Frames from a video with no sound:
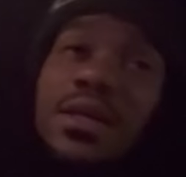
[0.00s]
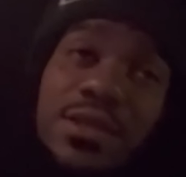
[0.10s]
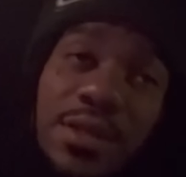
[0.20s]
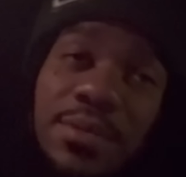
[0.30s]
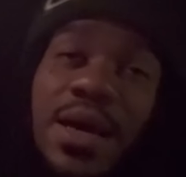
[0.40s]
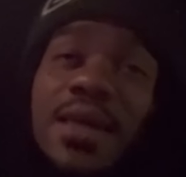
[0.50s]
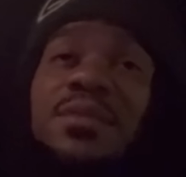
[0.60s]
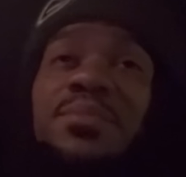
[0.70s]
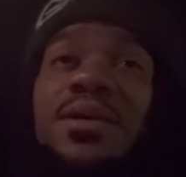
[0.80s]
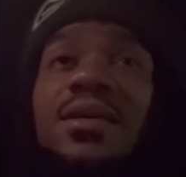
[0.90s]
Sometimes
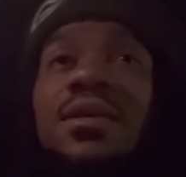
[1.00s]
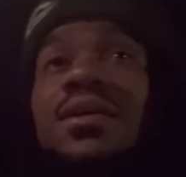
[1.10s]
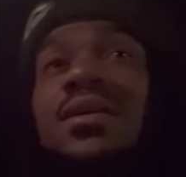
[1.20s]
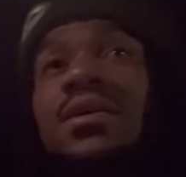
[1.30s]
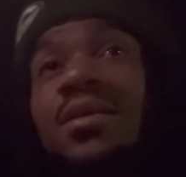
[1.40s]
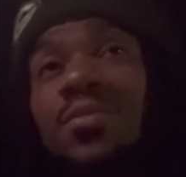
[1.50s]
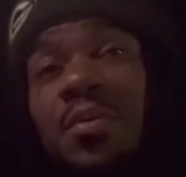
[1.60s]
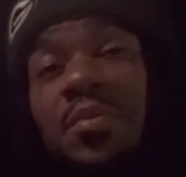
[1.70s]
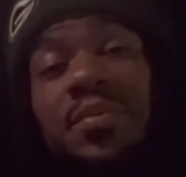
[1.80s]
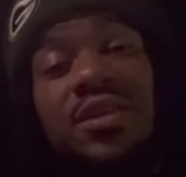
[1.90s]
it be the
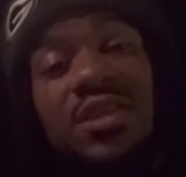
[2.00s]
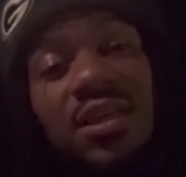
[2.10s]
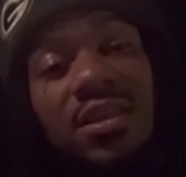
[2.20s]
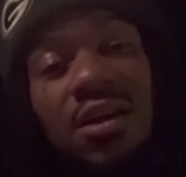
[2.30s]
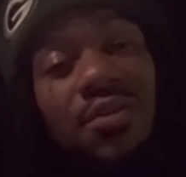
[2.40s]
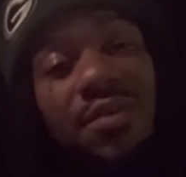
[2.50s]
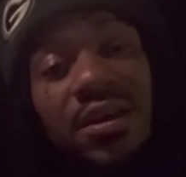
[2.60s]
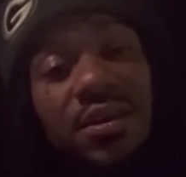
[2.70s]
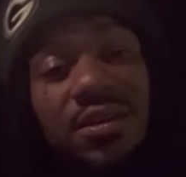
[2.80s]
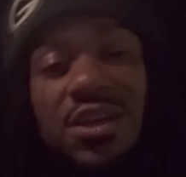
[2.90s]
woman been cheating
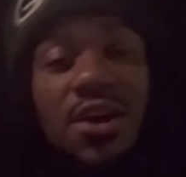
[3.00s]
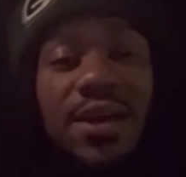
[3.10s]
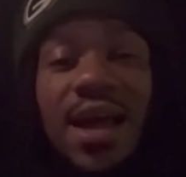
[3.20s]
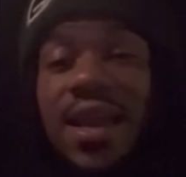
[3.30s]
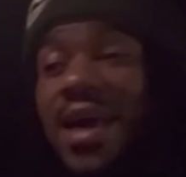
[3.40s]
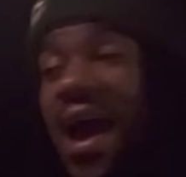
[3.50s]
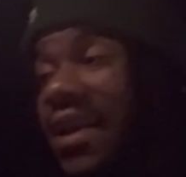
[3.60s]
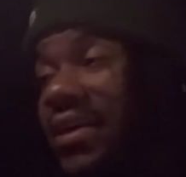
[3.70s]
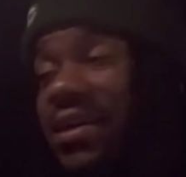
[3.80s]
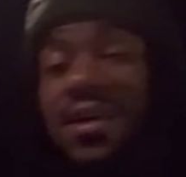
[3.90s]
already. She already got a guy
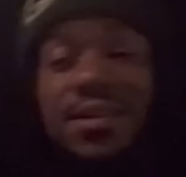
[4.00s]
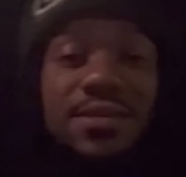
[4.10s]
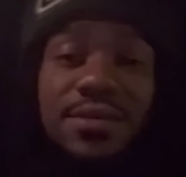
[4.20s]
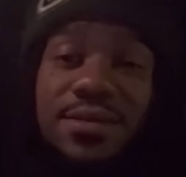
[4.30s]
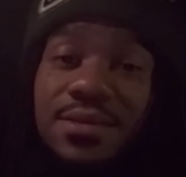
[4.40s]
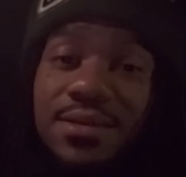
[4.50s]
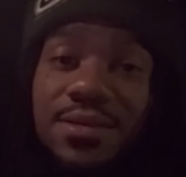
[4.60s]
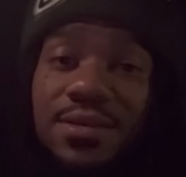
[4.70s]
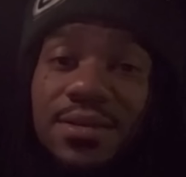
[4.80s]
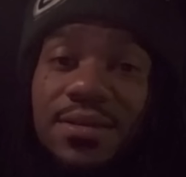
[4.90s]
in the cut.
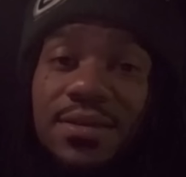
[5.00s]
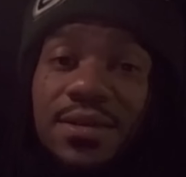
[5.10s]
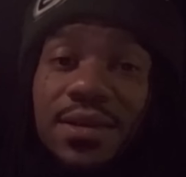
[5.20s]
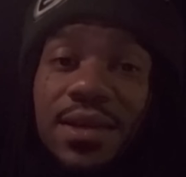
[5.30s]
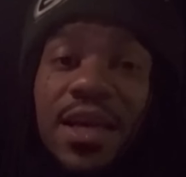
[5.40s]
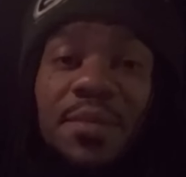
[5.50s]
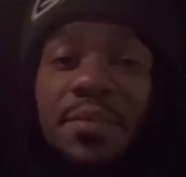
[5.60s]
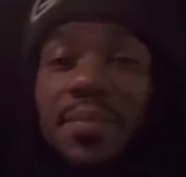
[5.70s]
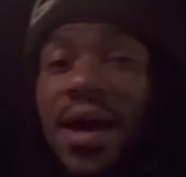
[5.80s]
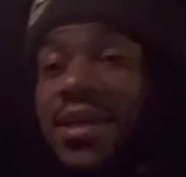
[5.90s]
And he
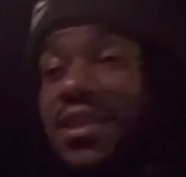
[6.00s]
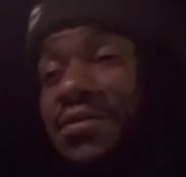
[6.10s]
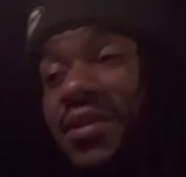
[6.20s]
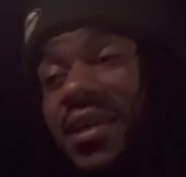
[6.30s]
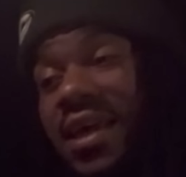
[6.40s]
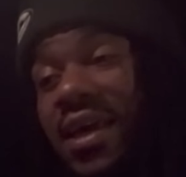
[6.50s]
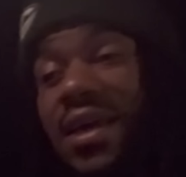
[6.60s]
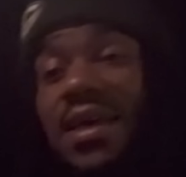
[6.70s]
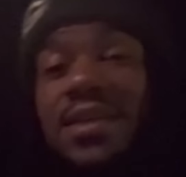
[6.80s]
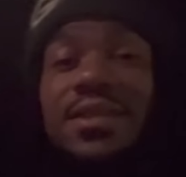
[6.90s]
been buying shit for the
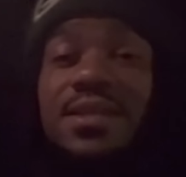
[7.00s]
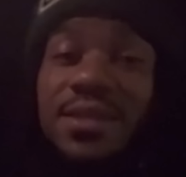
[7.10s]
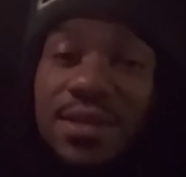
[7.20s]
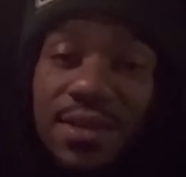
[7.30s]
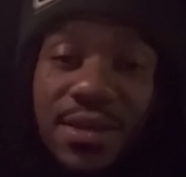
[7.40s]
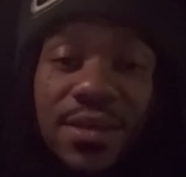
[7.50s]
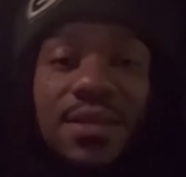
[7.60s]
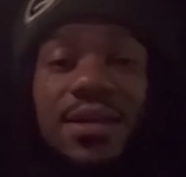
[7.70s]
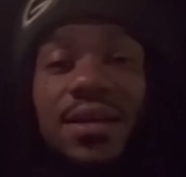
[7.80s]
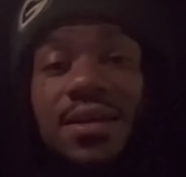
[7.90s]
kids and
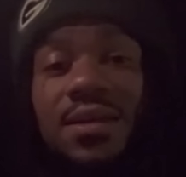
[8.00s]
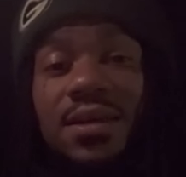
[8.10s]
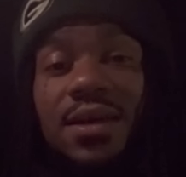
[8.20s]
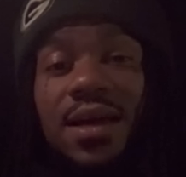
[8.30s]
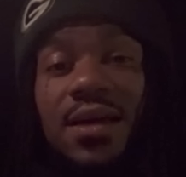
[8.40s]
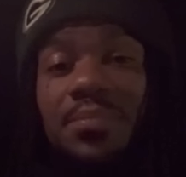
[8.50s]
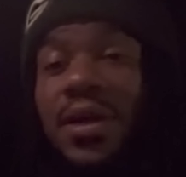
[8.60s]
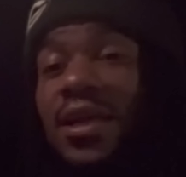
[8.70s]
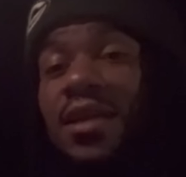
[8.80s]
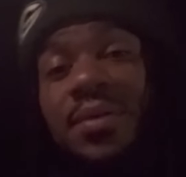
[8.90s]

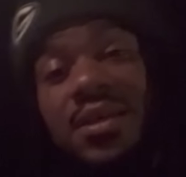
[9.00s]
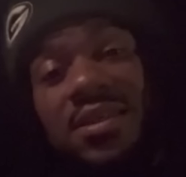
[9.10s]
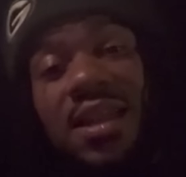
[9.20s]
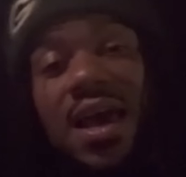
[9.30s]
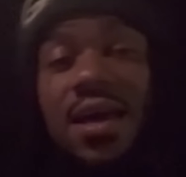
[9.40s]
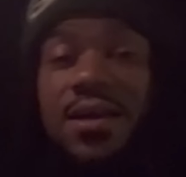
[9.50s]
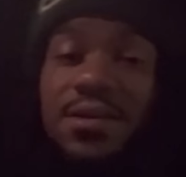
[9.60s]
picking up his slack.